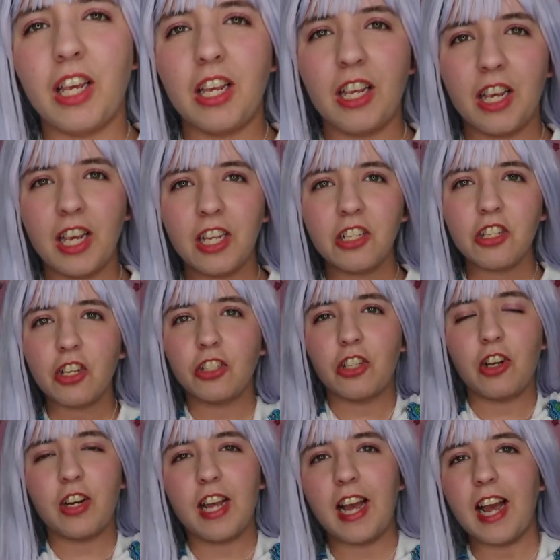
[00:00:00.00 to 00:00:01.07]
He's not
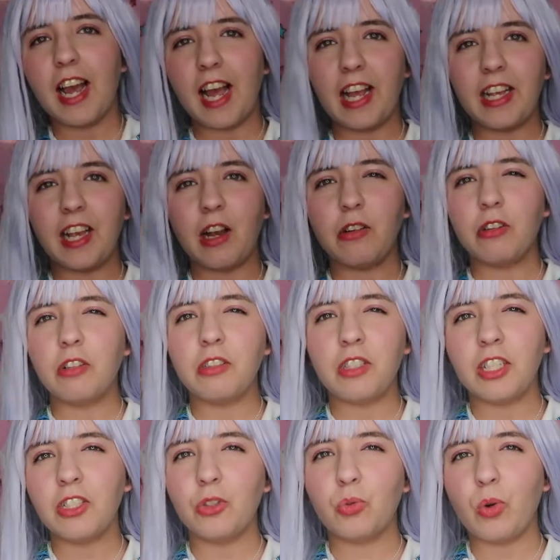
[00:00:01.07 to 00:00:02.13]
gonna hang out on
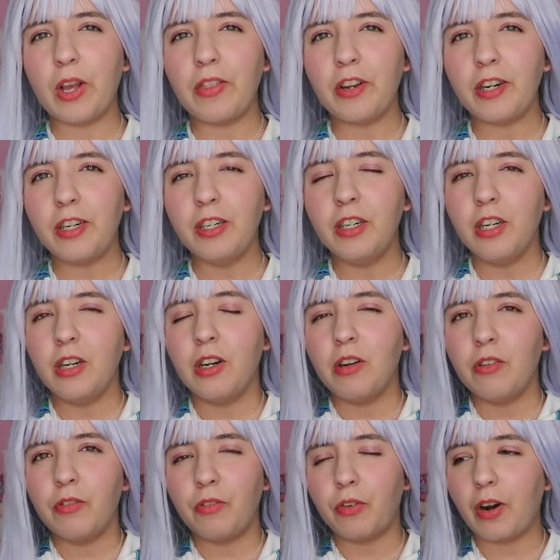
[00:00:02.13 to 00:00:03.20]
this sweater
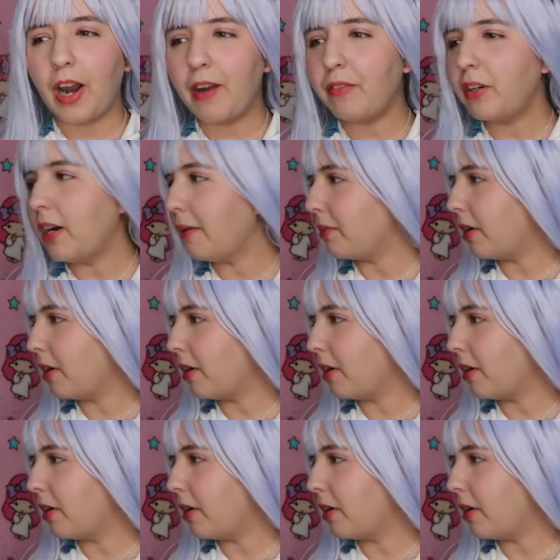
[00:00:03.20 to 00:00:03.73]
forever.